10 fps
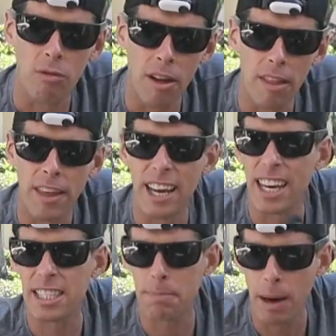rather than
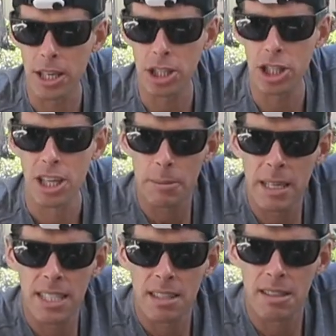a sponge is
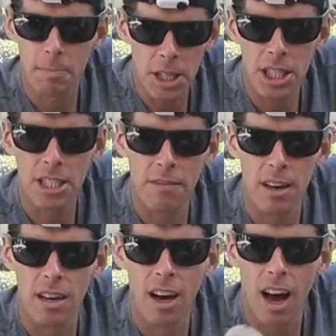because sponges are
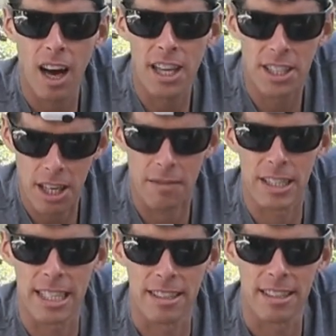for hard
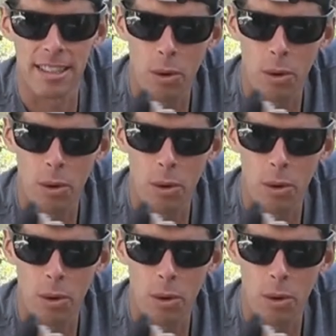surfaces.